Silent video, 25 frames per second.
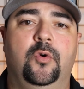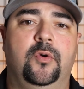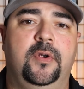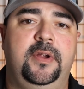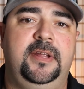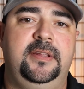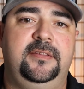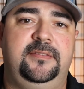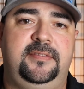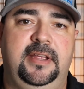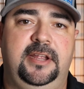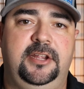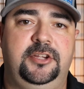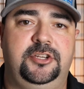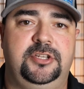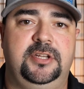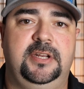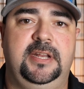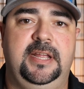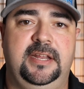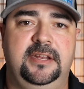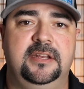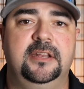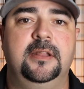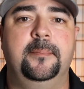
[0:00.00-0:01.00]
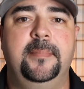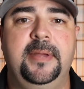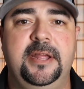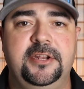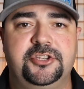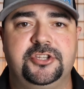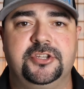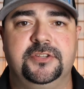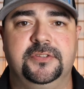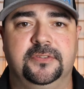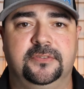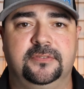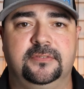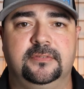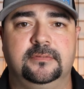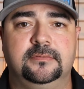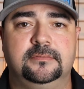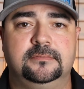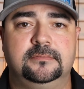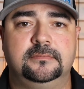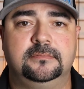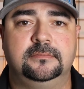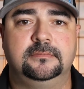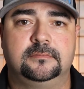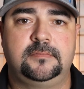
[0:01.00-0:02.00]
orientation and dimensions.
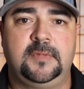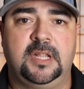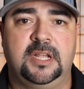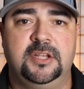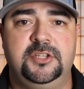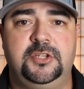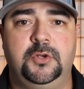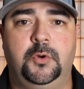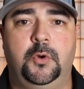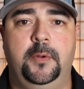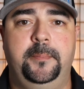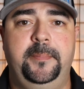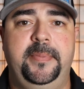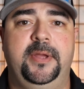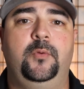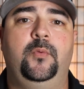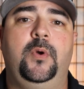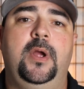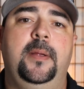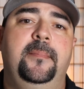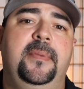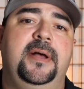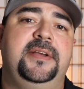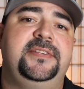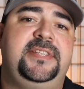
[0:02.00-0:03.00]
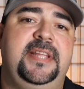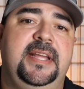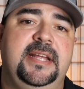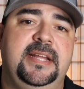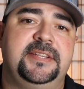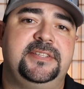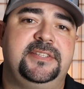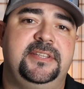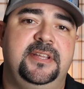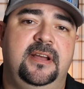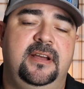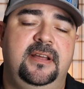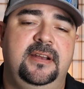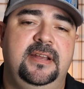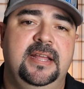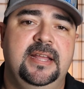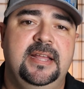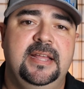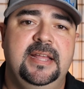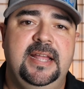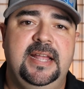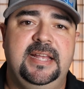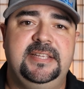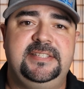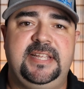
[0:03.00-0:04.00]
So what Midway Mustang has done
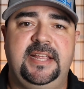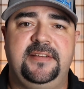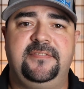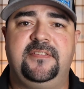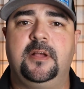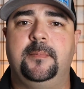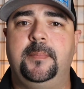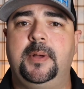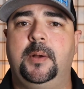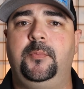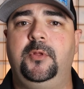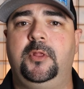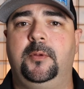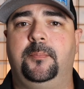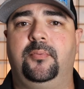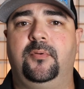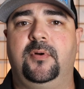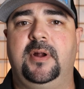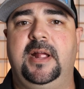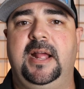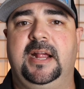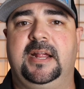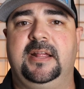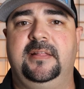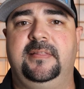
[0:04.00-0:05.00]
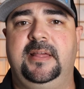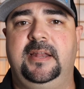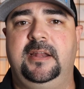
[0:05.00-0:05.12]
is they've come up with a bracket